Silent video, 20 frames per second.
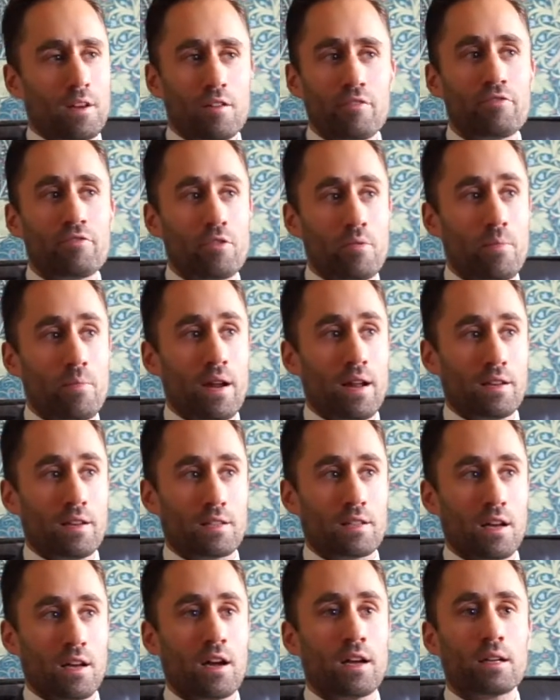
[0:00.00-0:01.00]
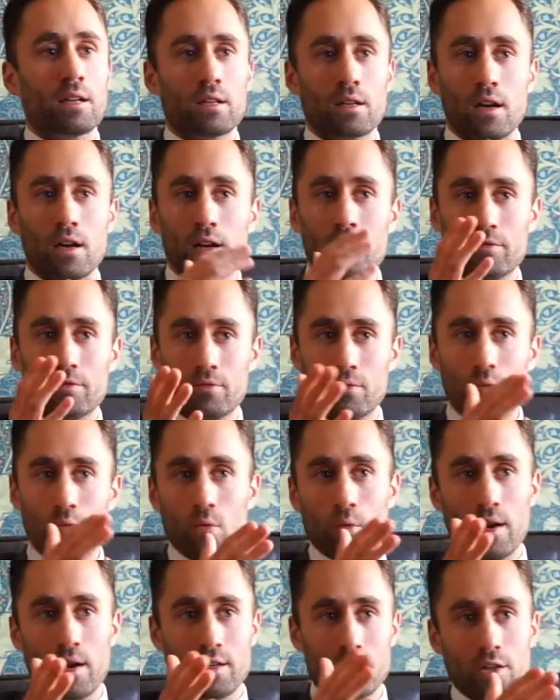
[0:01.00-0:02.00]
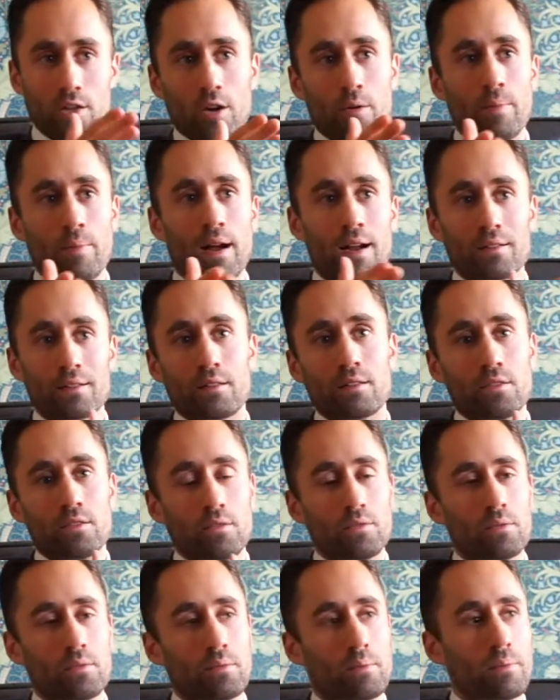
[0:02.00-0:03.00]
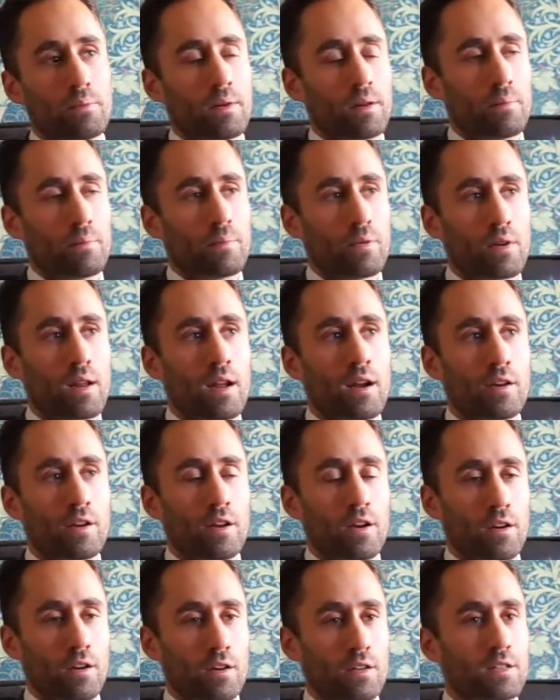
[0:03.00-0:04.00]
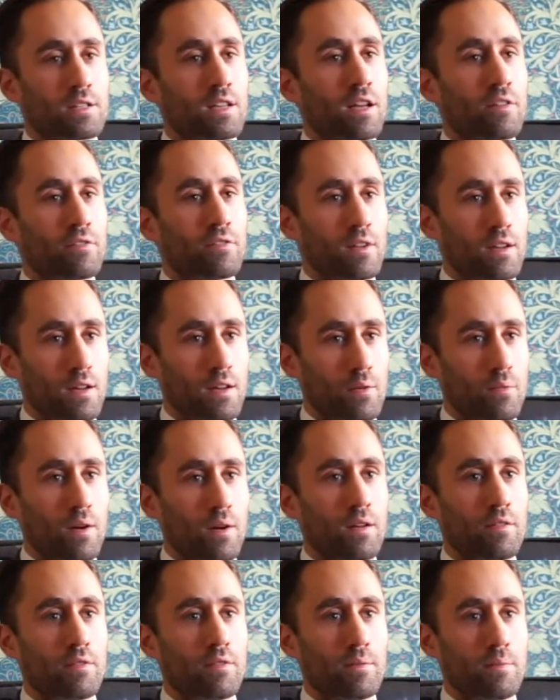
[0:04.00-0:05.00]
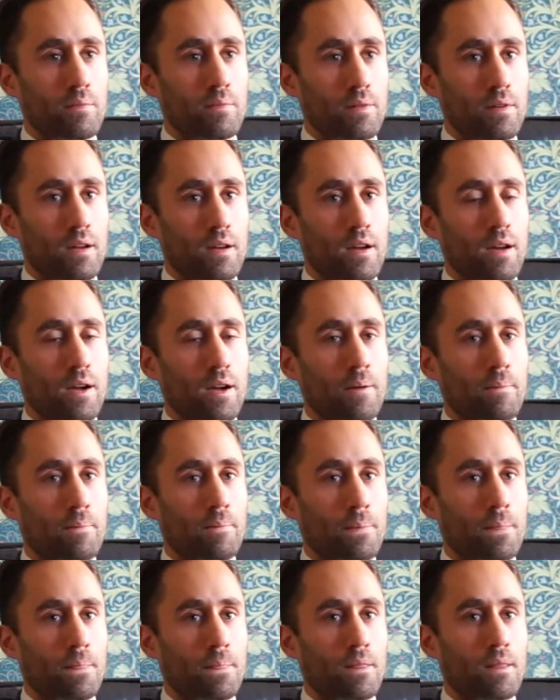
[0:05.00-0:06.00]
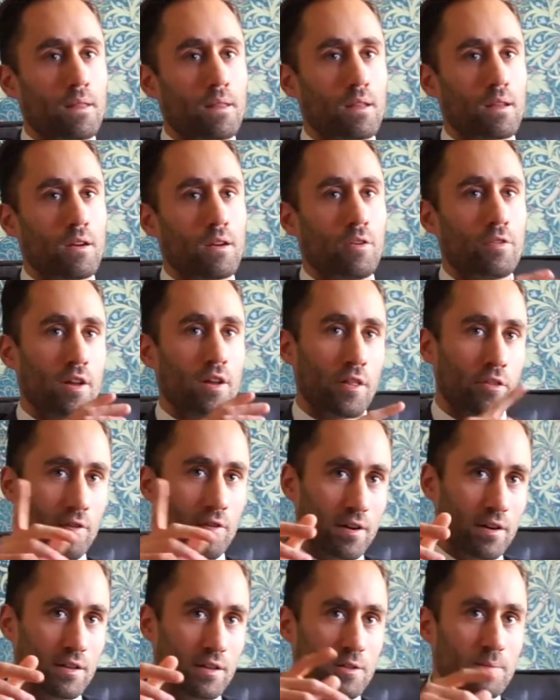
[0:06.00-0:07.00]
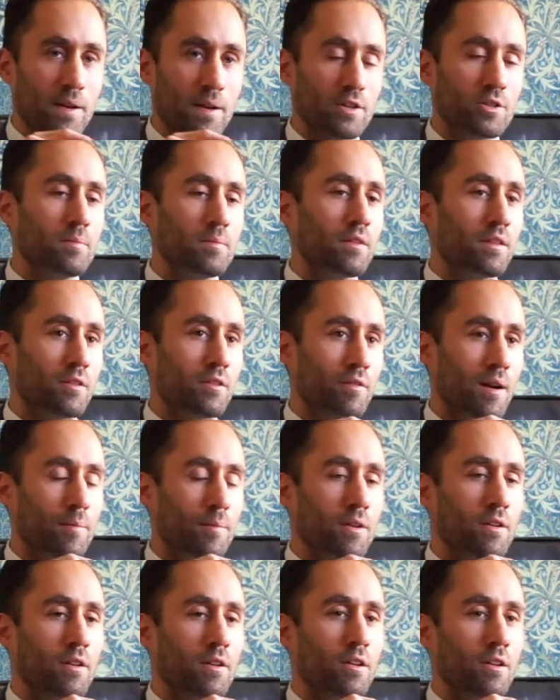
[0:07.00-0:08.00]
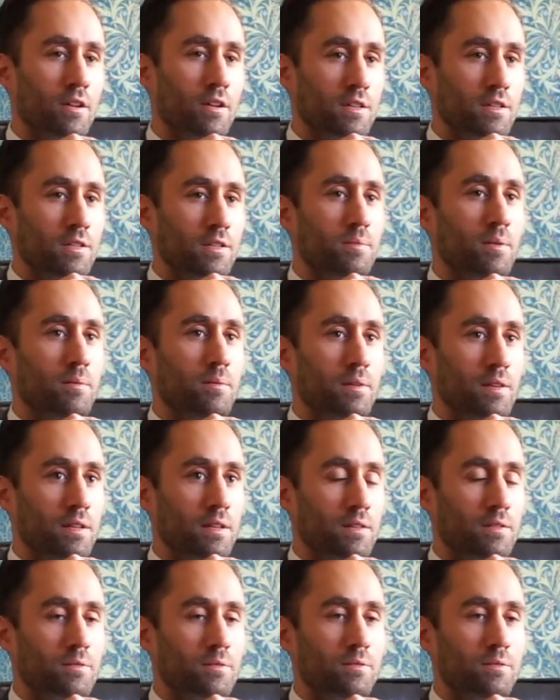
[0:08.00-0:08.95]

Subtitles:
are a few brands that I kind of always go back to, but Polar Añaga is definitely one of them. On the other end of the spectrum, I think Habanos is probably